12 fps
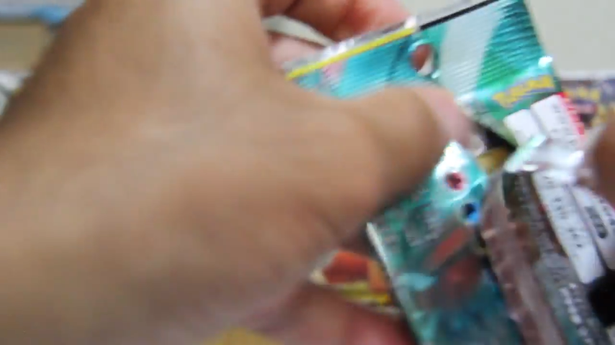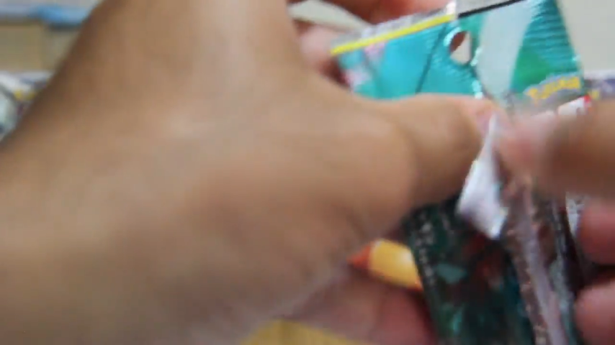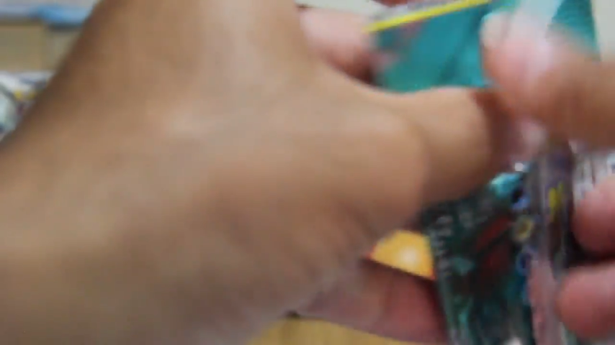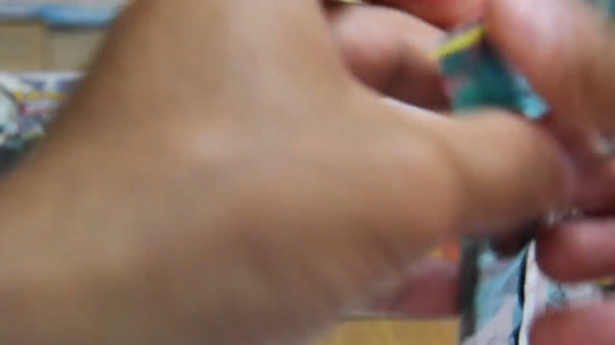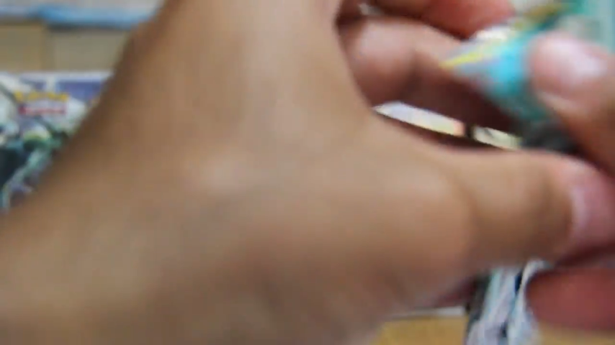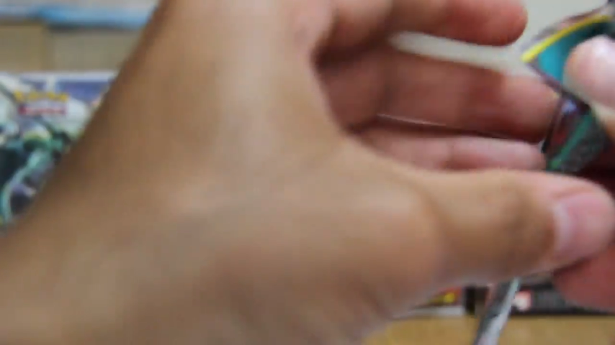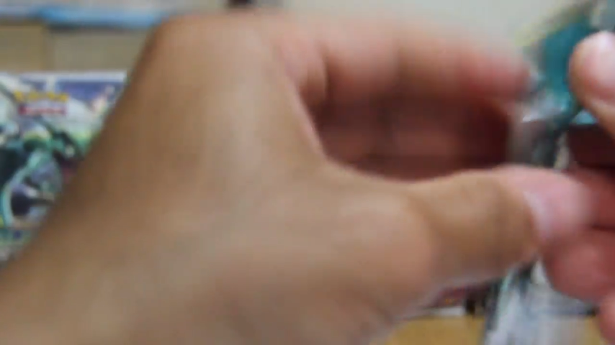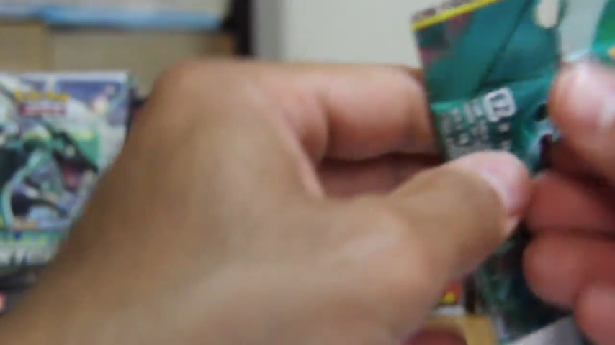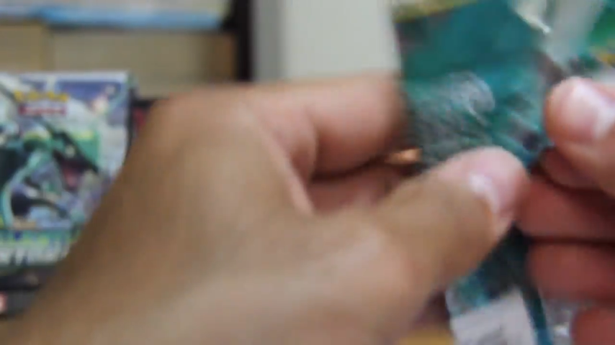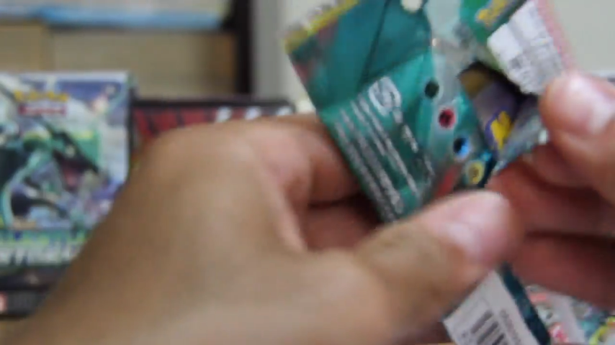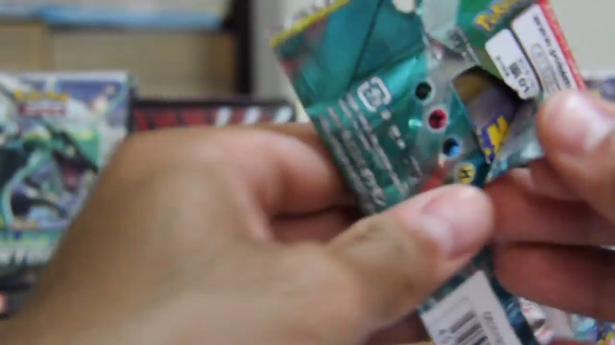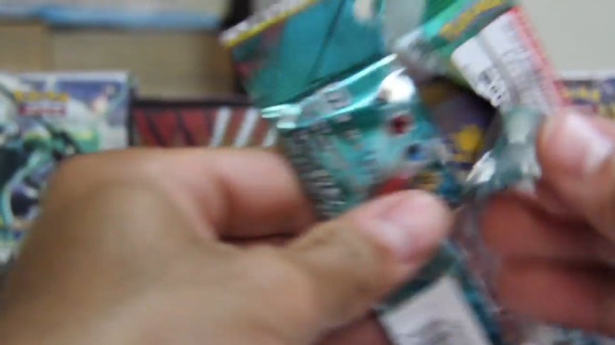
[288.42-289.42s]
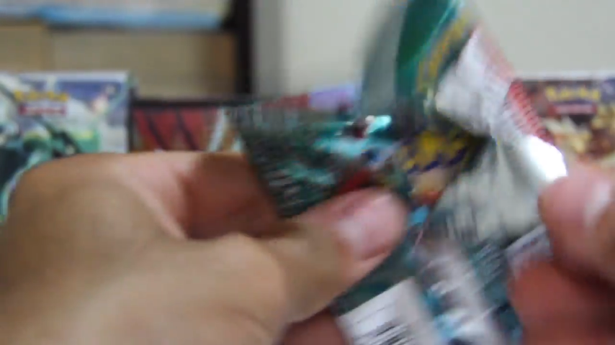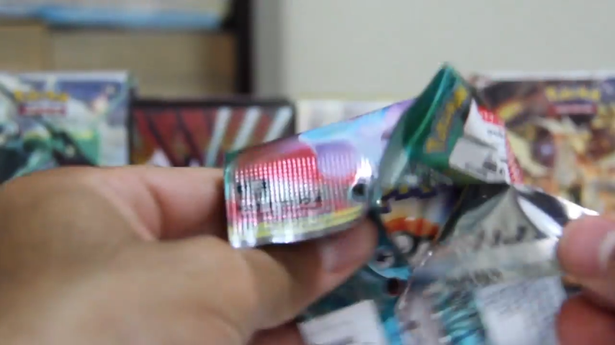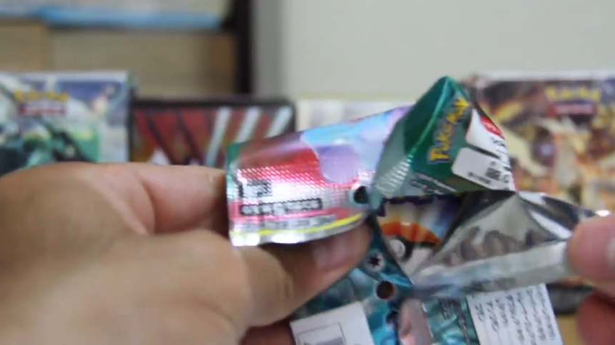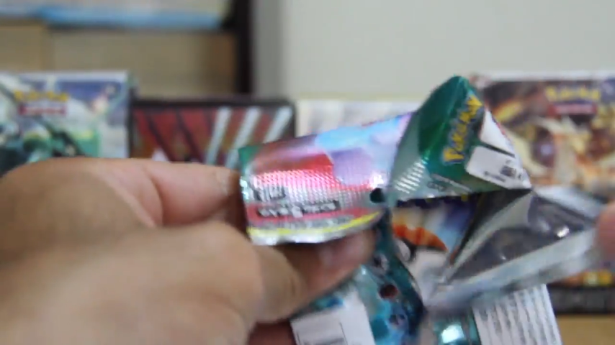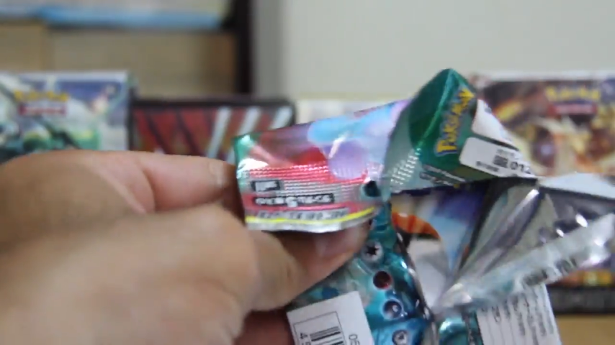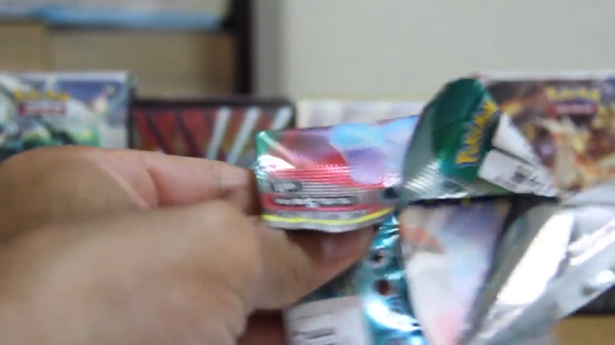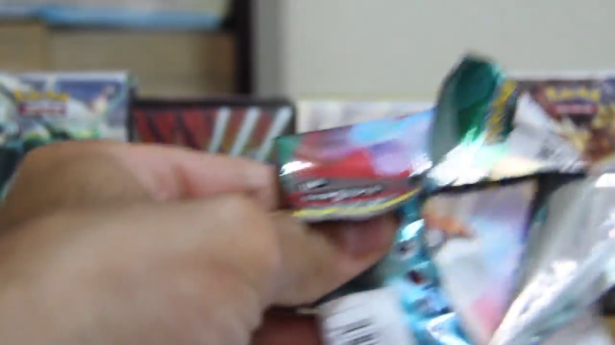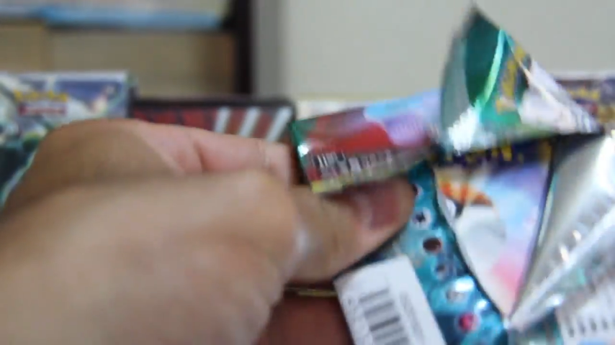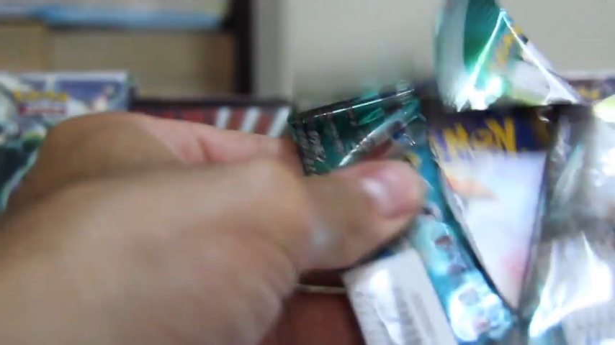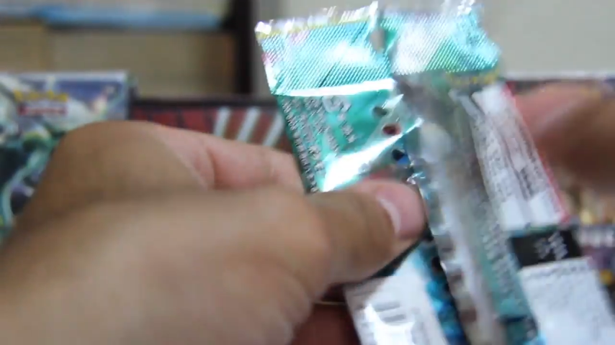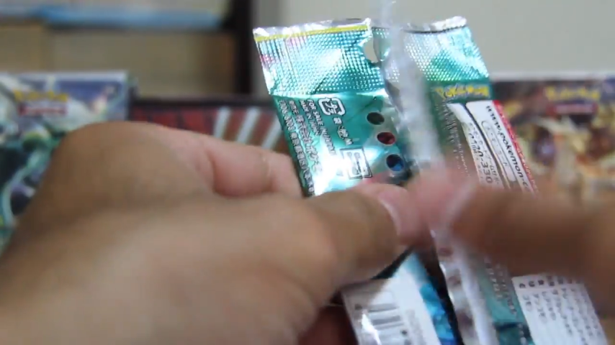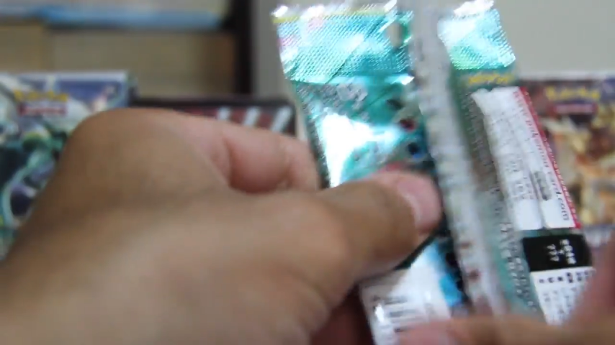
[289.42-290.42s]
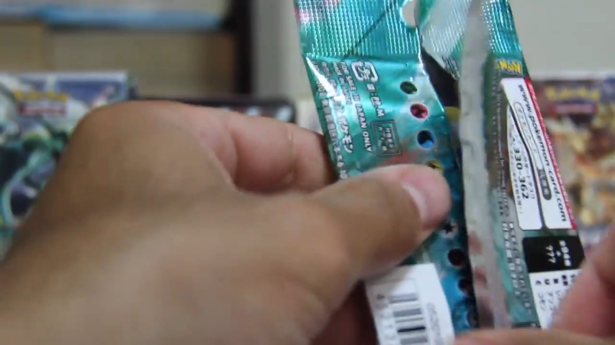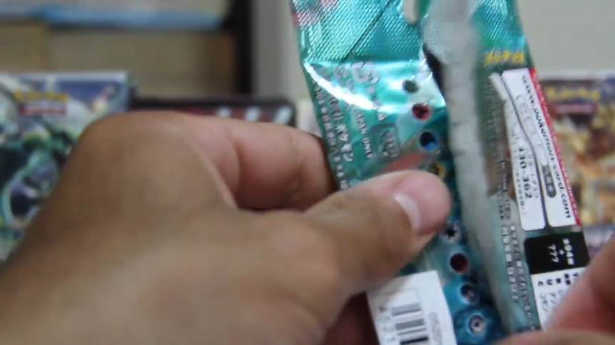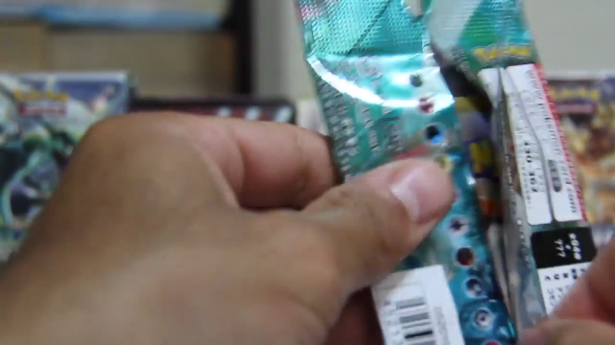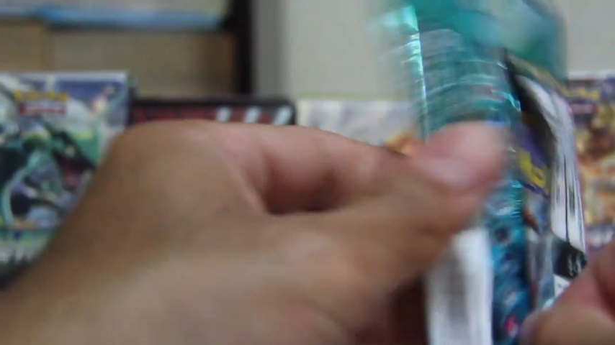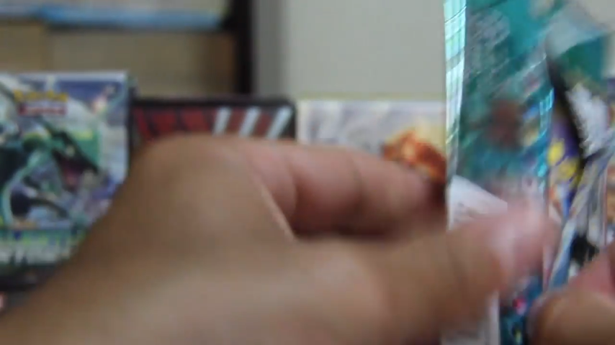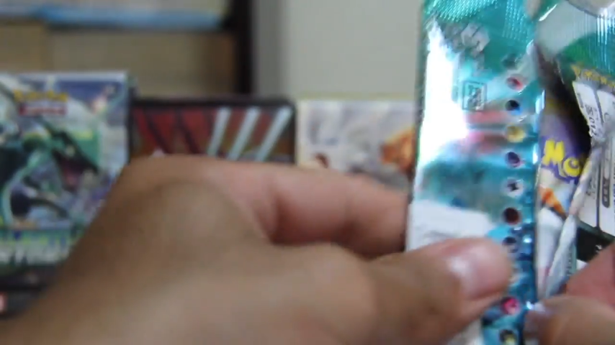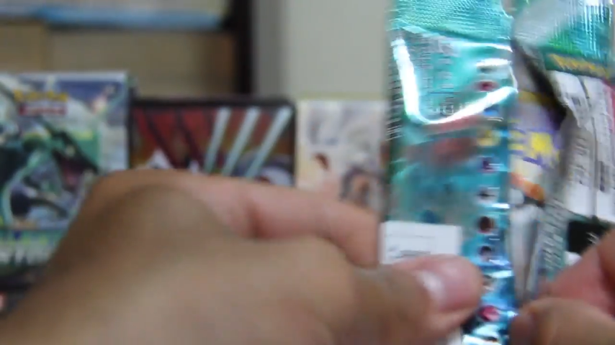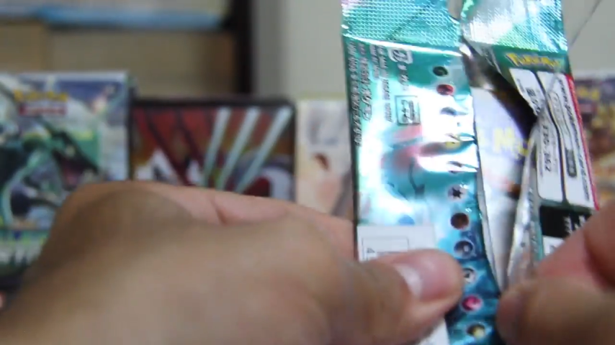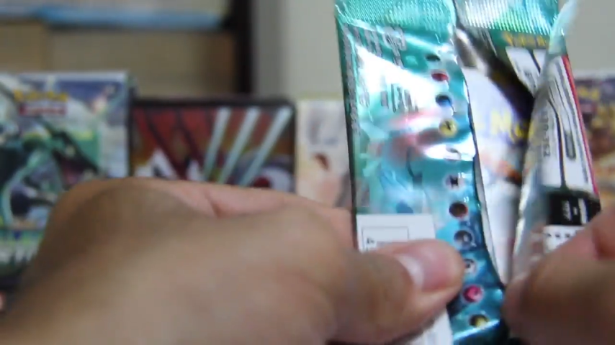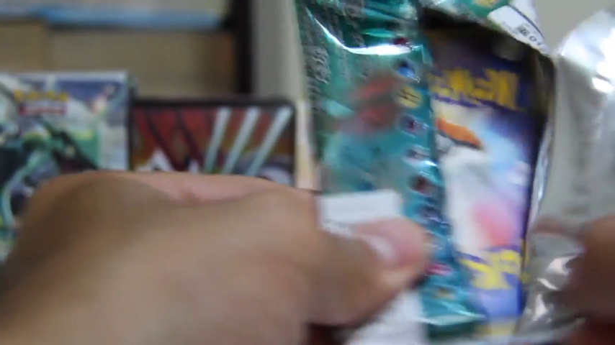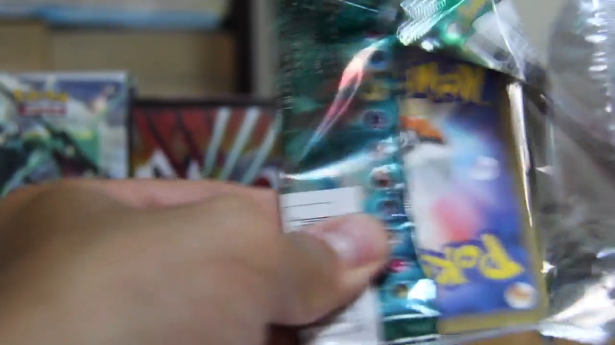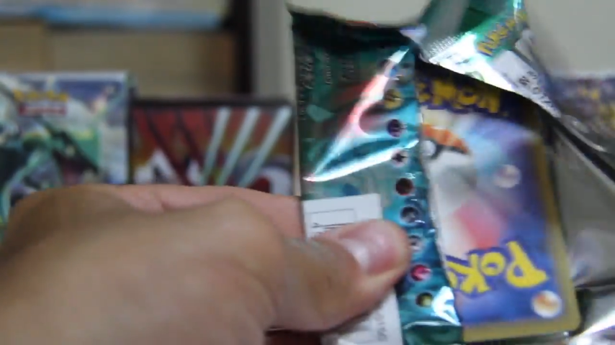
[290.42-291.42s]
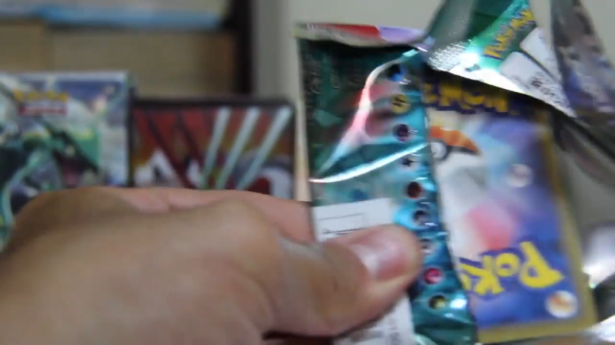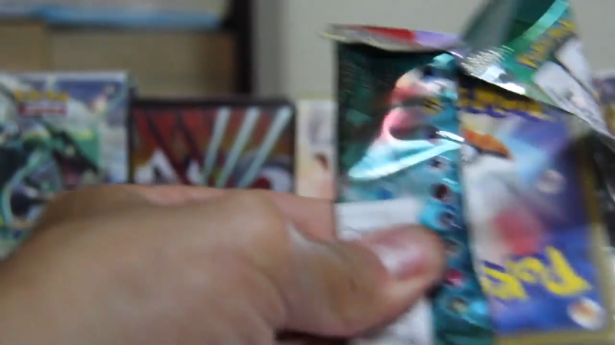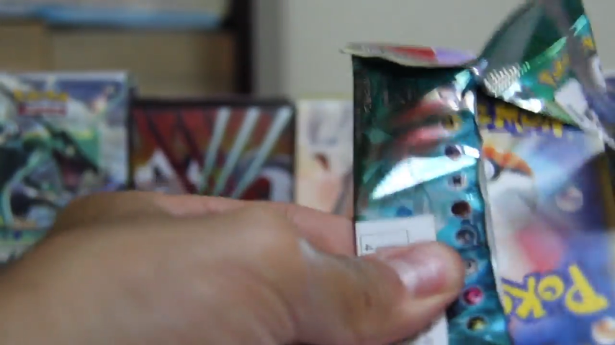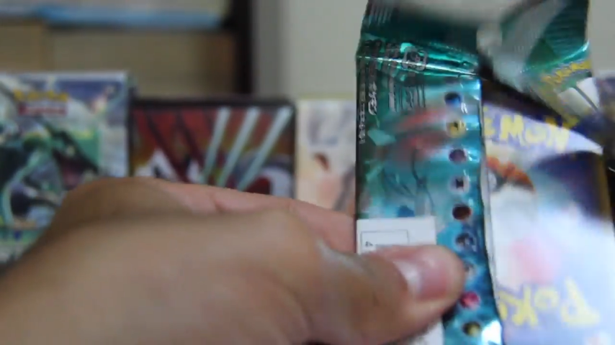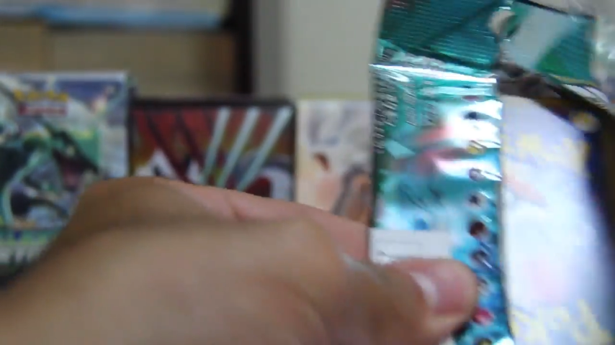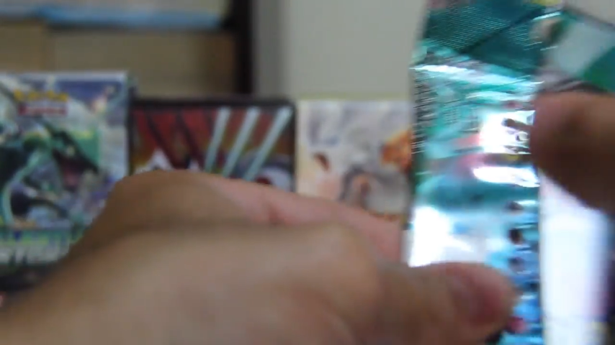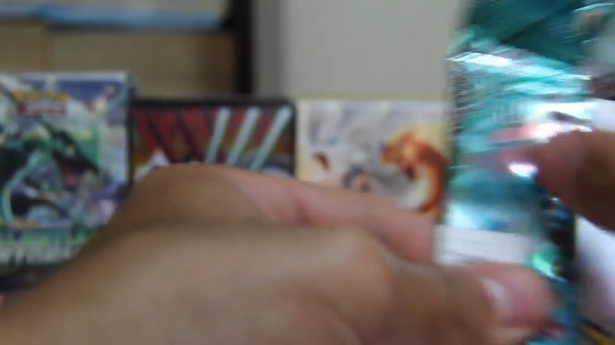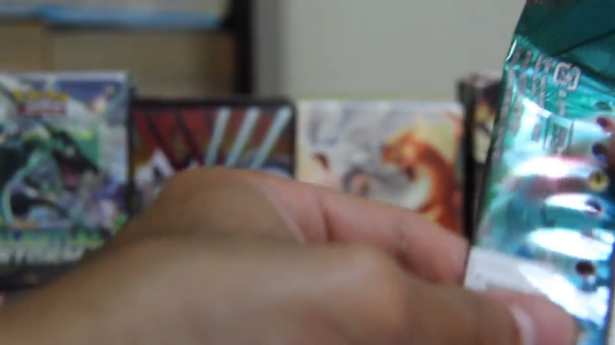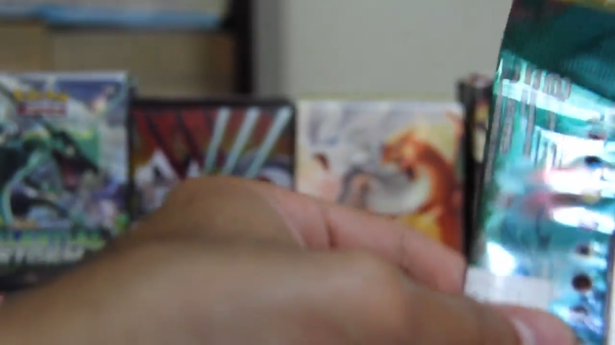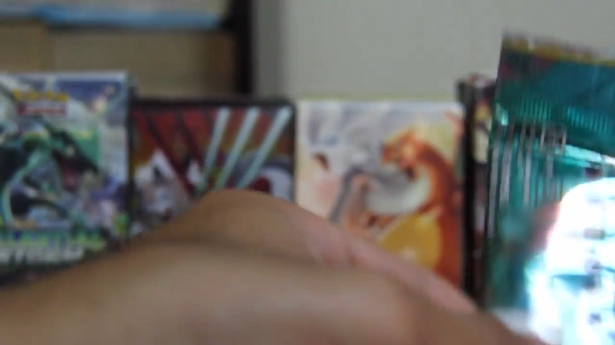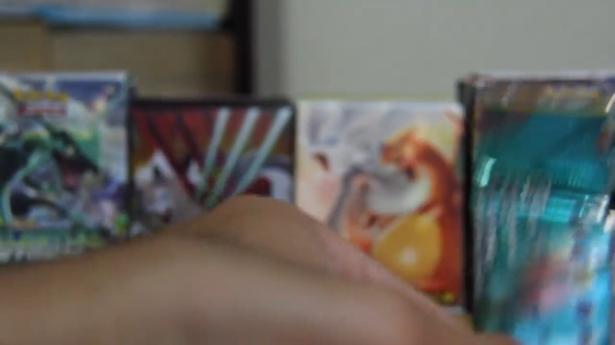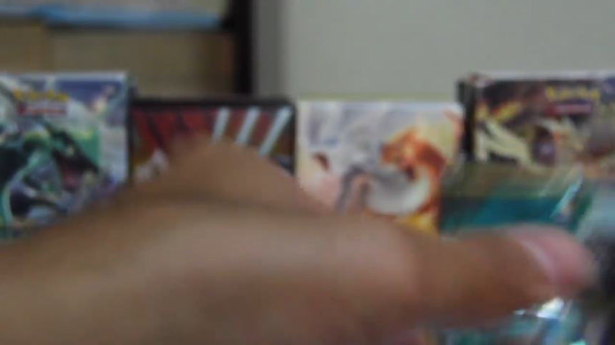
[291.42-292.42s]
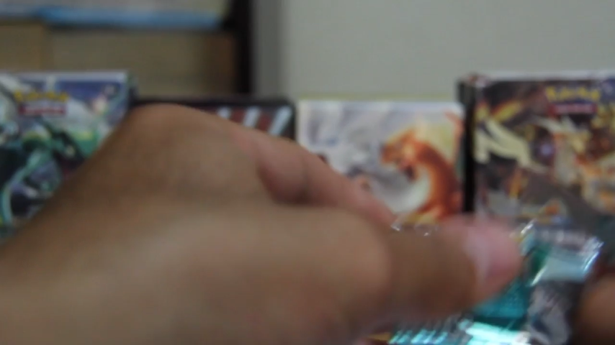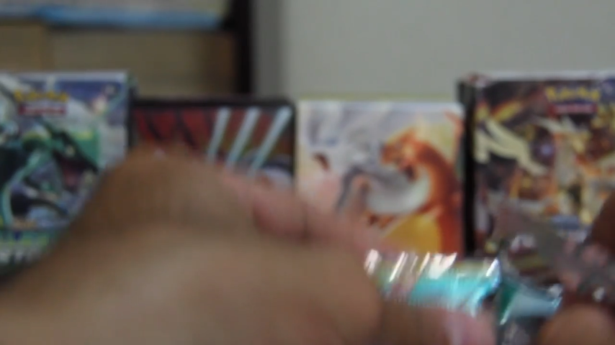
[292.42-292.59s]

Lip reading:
No face is visible, so there are no lips to read.